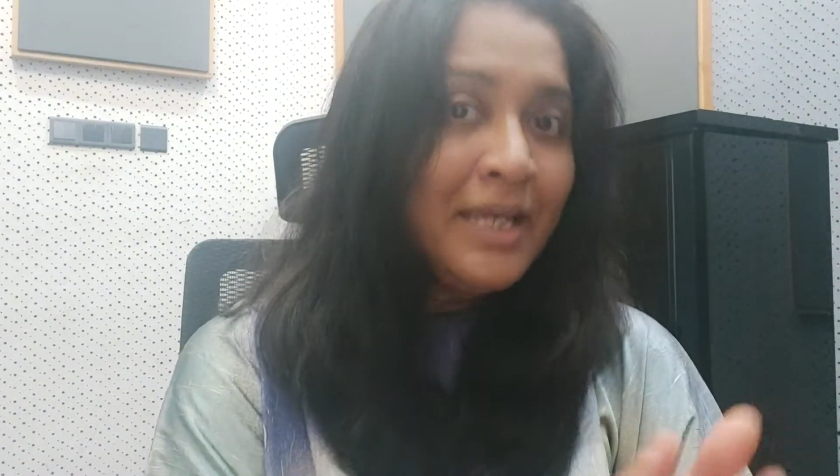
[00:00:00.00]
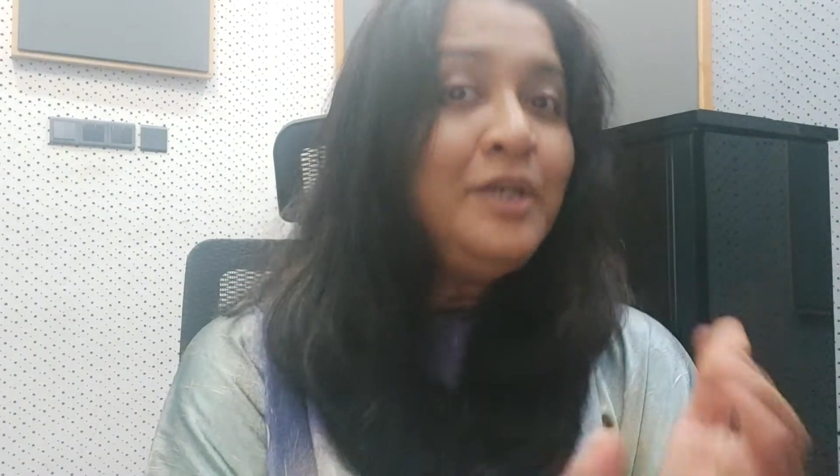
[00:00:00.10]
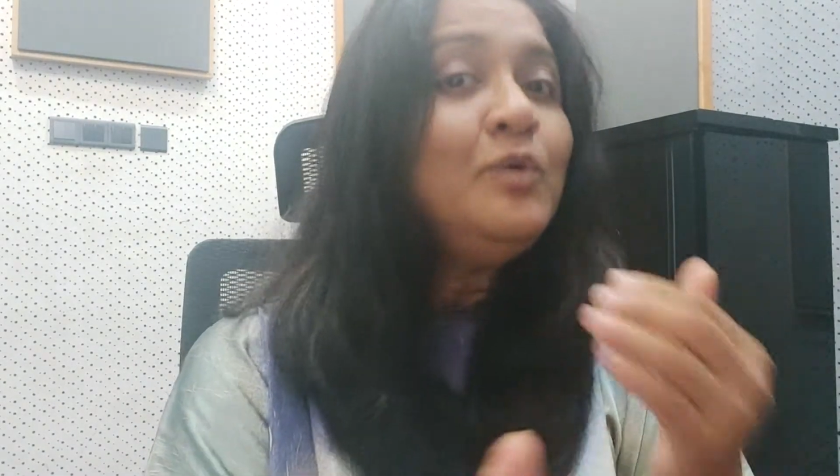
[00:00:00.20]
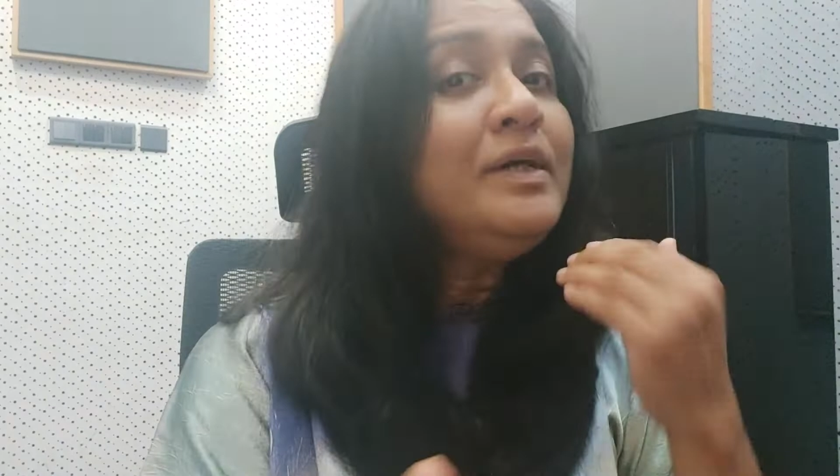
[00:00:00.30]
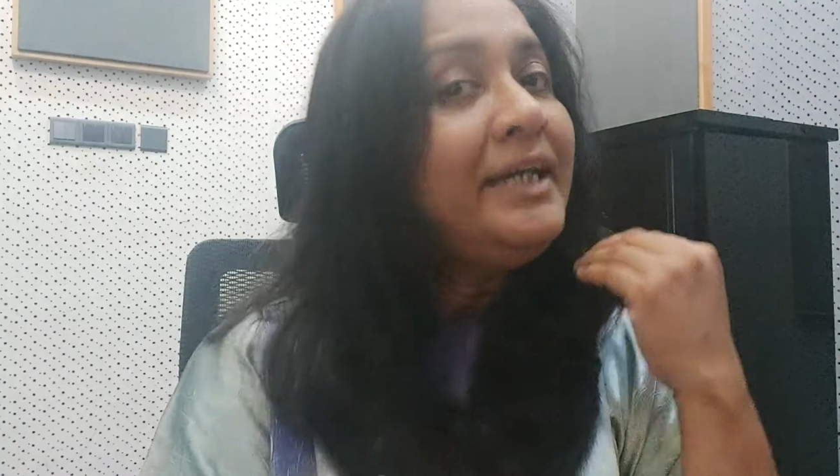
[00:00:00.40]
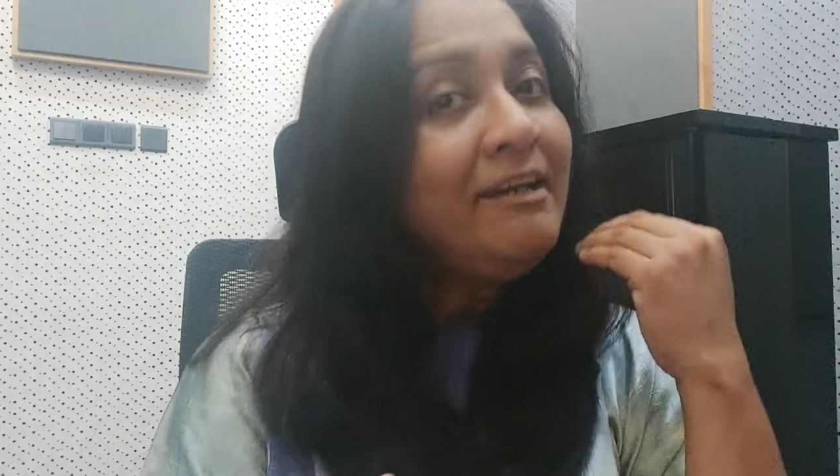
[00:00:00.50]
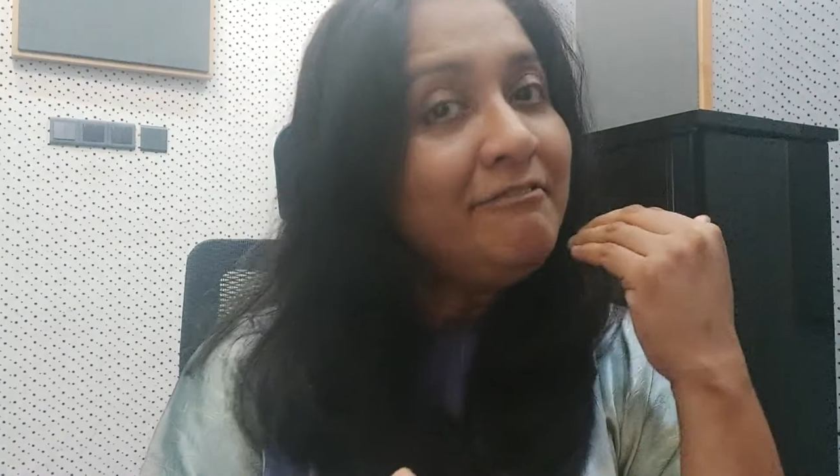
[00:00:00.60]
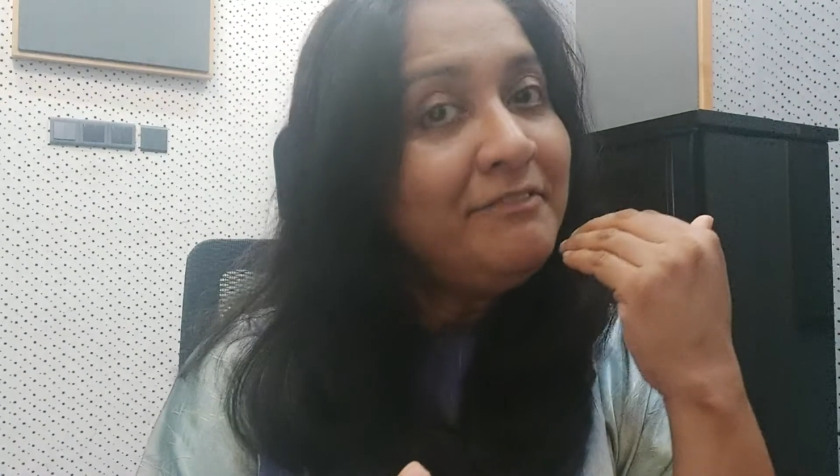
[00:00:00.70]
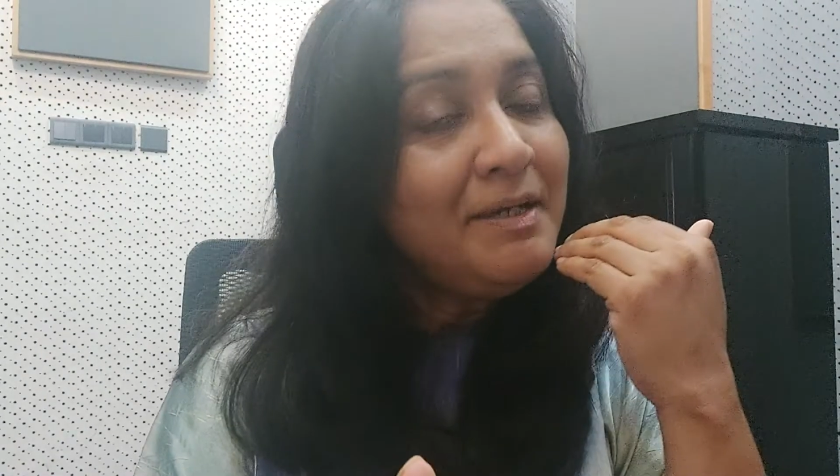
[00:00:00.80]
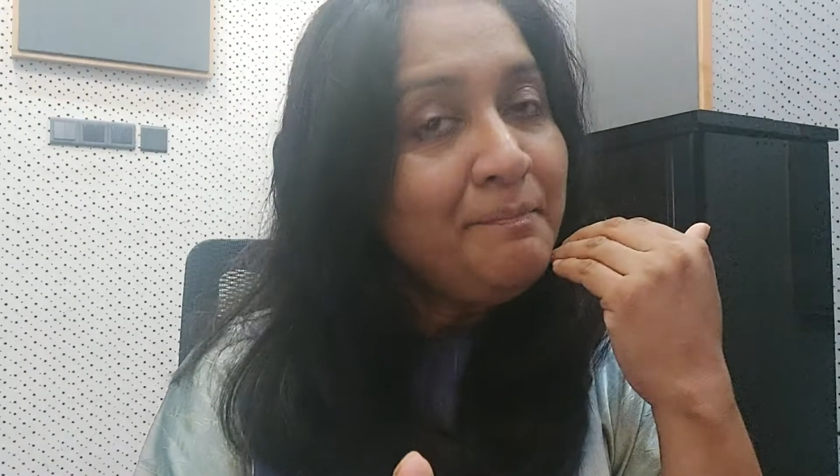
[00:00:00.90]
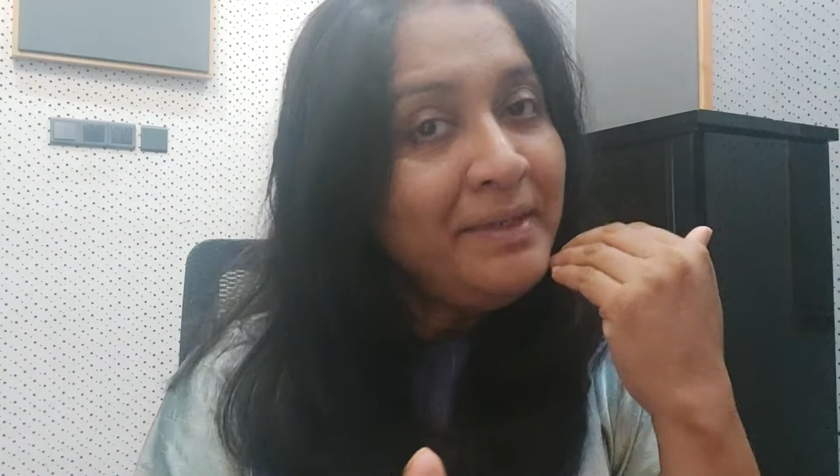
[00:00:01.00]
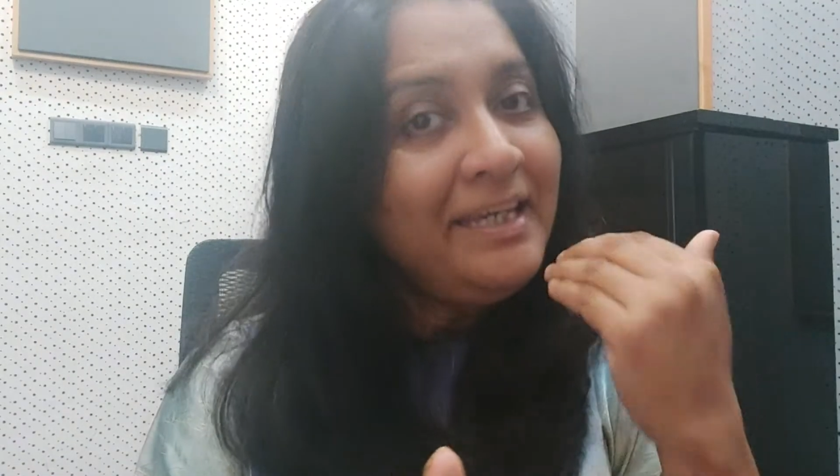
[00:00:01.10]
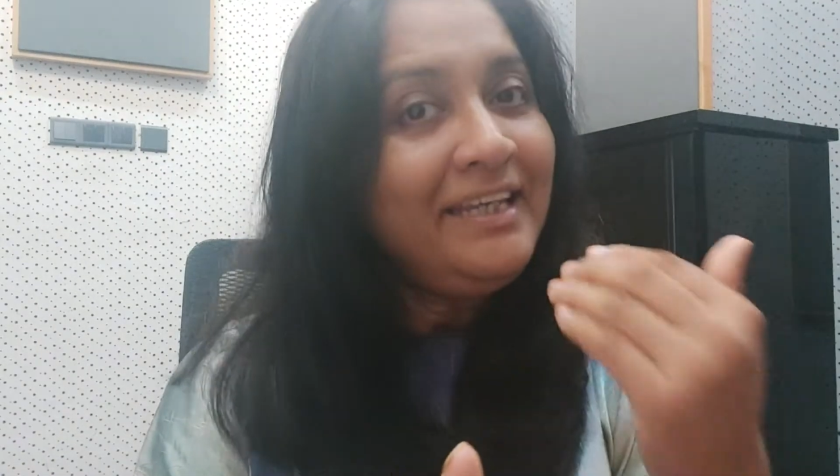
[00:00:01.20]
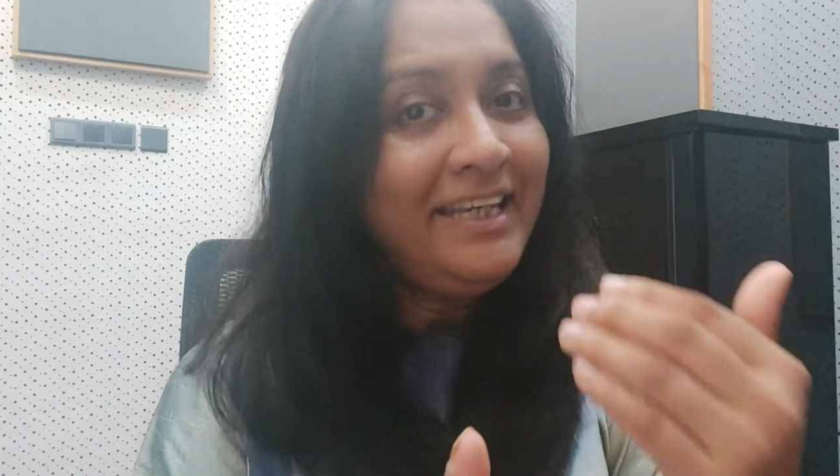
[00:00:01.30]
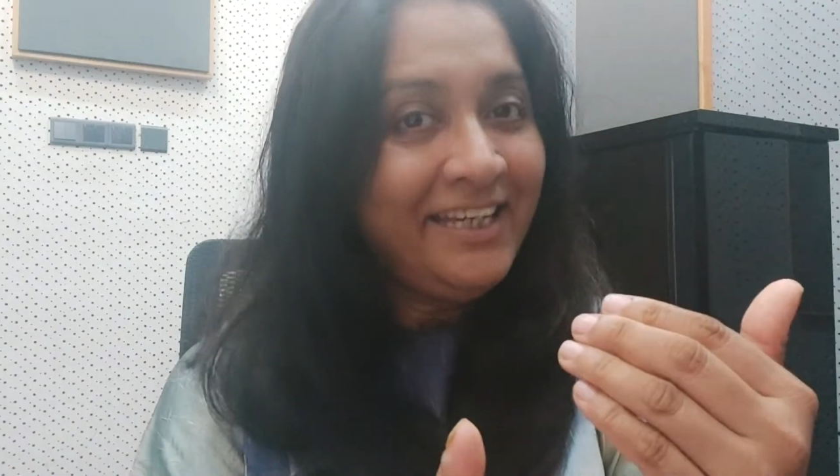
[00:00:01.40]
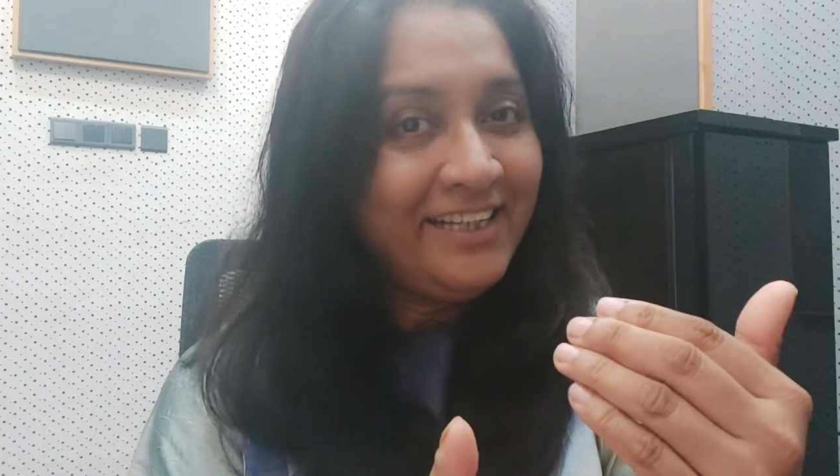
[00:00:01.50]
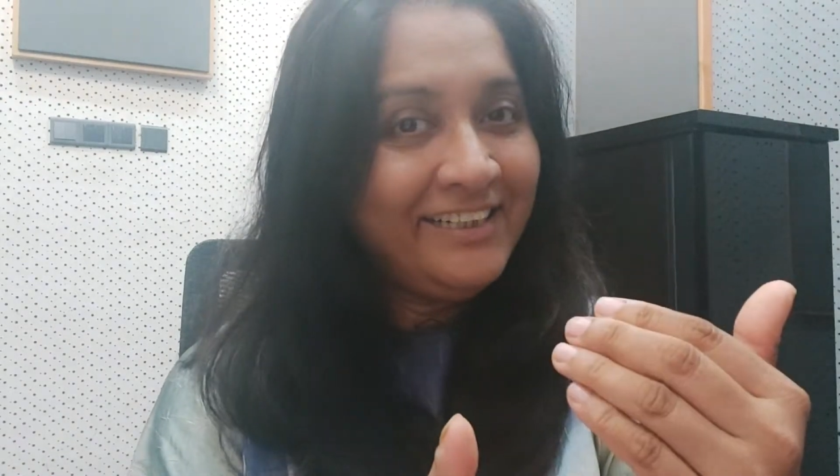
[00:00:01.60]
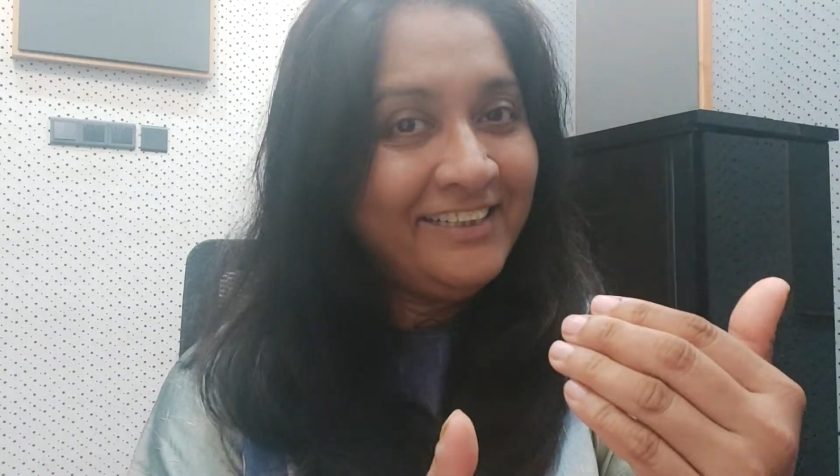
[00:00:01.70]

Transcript: you give the meaning